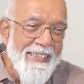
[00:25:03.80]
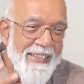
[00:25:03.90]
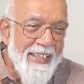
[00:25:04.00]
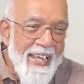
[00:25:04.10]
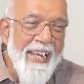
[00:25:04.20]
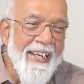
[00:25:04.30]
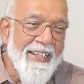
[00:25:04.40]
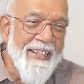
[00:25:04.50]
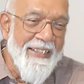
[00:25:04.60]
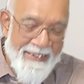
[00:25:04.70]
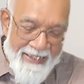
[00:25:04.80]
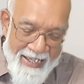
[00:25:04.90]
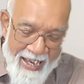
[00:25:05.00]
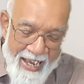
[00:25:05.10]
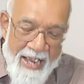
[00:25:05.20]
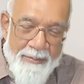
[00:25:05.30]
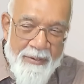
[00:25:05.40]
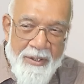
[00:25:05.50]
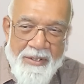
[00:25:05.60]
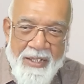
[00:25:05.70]
Think.
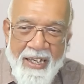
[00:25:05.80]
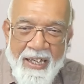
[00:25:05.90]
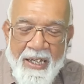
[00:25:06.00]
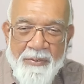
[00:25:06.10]
I'm not saying